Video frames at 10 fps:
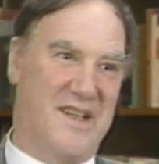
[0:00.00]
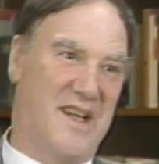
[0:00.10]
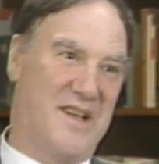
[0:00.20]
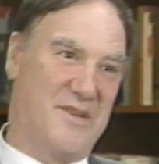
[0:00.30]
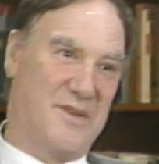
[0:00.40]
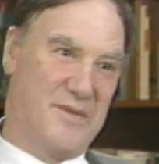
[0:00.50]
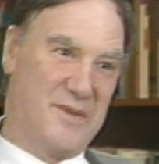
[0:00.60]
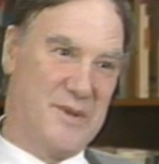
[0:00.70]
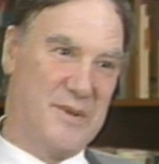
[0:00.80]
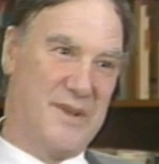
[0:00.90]
tango
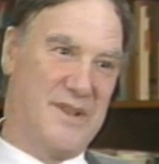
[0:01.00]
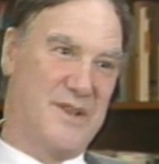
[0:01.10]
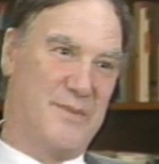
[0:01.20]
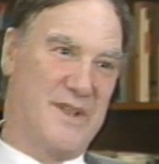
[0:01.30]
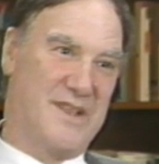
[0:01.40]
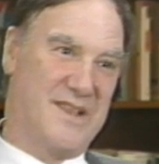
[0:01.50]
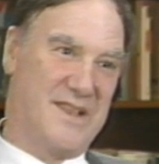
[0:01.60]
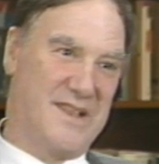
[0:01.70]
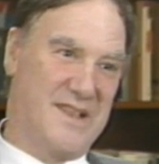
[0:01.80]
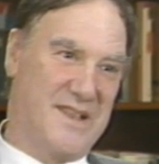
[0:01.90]
of two, as your
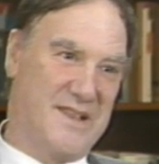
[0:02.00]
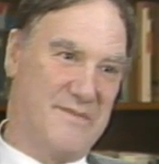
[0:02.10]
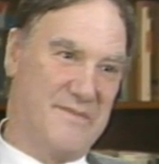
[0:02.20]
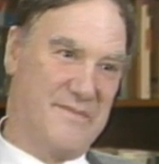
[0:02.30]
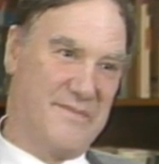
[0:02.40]
president says.